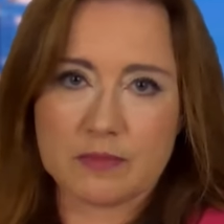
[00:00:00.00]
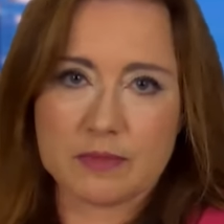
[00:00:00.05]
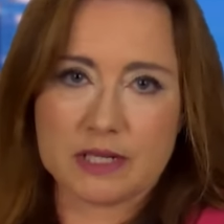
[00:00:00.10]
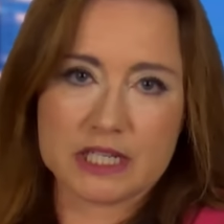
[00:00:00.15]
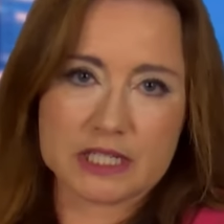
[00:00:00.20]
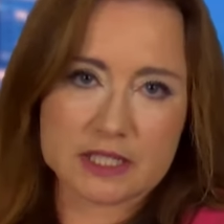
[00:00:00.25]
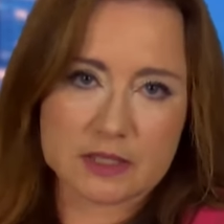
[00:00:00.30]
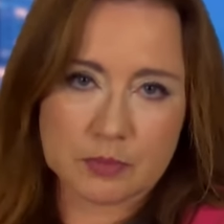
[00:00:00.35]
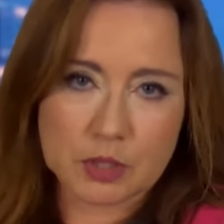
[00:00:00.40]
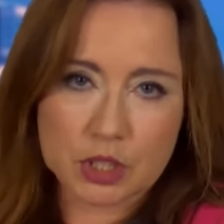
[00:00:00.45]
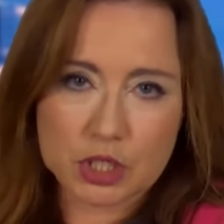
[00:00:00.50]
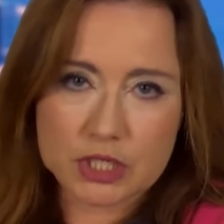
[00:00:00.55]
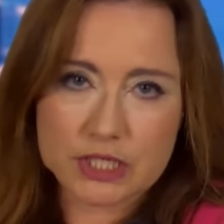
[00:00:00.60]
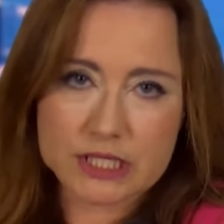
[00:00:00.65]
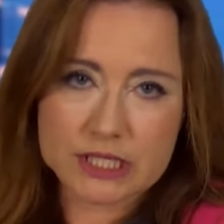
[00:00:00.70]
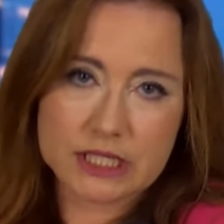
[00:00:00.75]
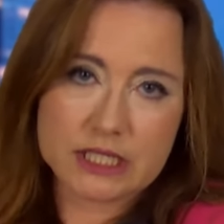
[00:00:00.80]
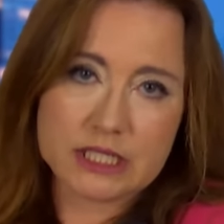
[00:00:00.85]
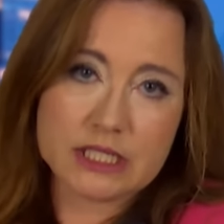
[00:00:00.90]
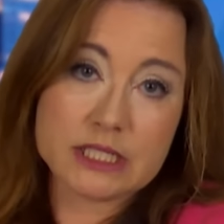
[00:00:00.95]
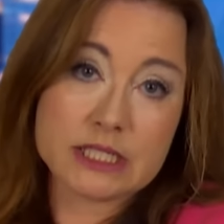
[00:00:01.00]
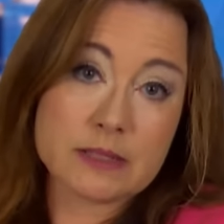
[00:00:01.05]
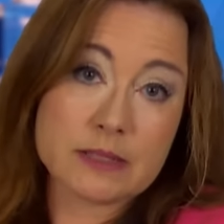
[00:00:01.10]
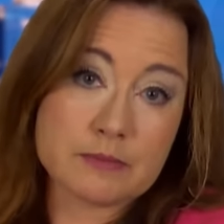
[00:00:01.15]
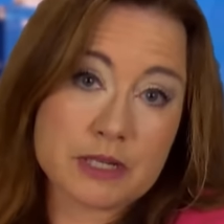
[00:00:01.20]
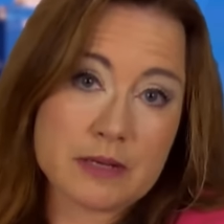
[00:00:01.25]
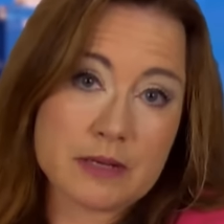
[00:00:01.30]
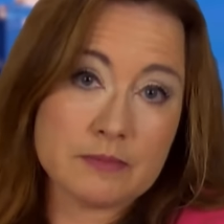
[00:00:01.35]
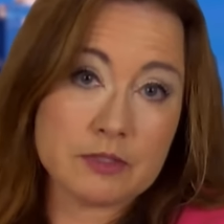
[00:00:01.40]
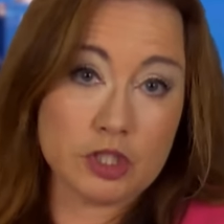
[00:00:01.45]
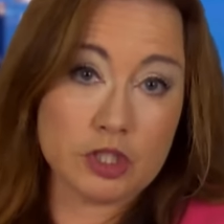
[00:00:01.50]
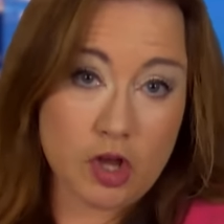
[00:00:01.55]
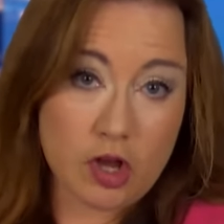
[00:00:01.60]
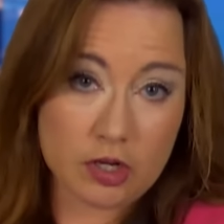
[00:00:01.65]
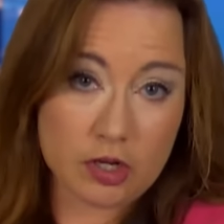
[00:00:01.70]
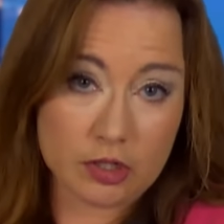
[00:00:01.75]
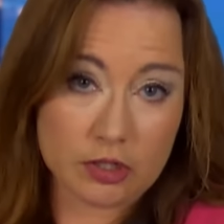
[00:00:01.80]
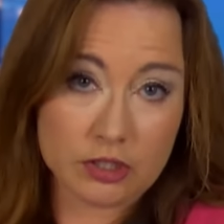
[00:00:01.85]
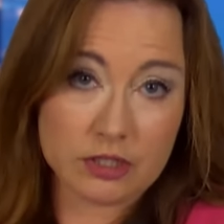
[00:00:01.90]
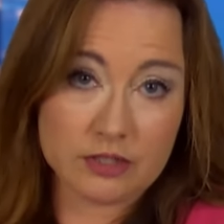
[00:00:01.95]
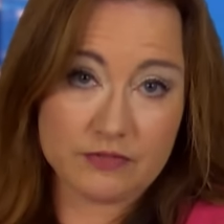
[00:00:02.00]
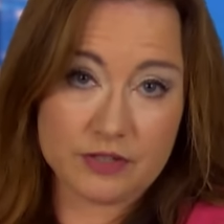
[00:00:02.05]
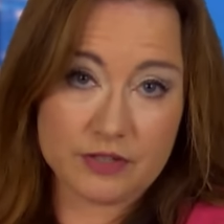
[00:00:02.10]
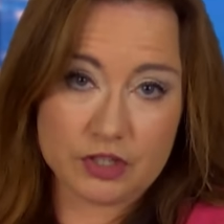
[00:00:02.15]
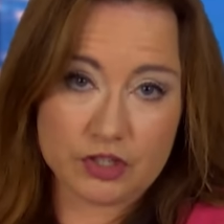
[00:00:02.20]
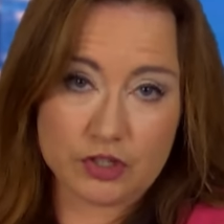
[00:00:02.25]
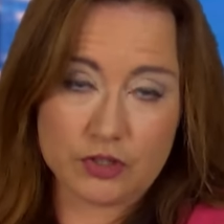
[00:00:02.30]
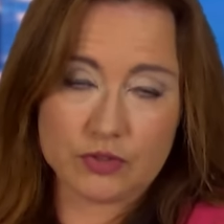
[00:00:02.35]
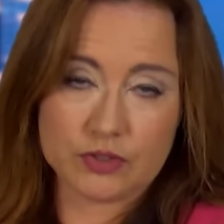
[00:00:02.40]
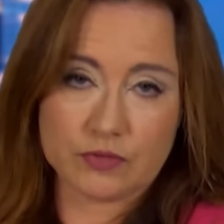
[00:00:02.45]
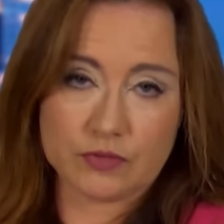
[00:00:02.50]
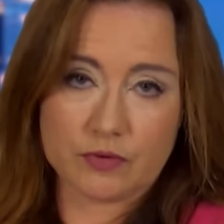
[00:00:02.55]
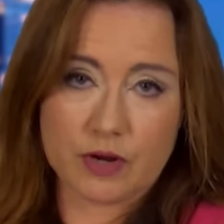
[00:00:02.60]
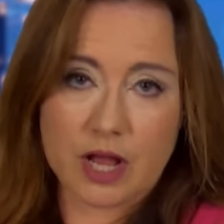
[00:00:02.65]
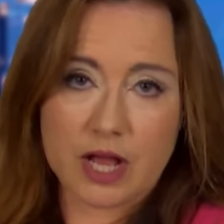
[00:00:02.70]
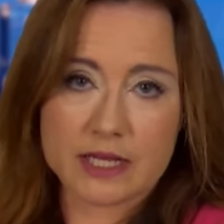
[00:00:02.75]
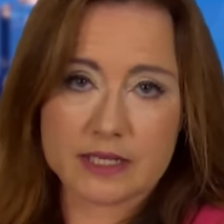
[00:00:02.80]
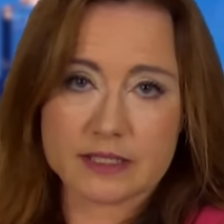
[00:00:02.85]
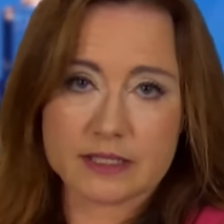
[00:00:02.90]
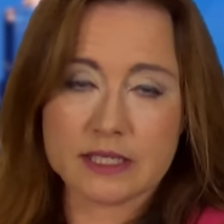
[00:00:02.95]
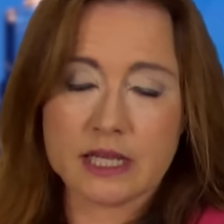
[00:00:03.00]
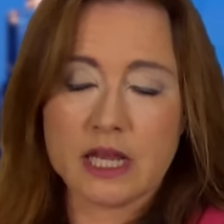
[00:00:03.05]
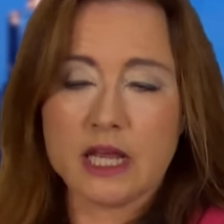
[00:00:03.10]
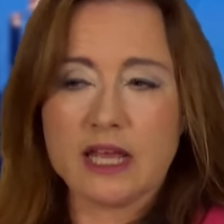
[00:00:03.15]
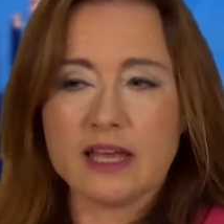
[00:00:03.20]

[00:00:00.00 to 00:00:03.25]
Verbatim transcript: minutes a person, sometimes longer if issues arise.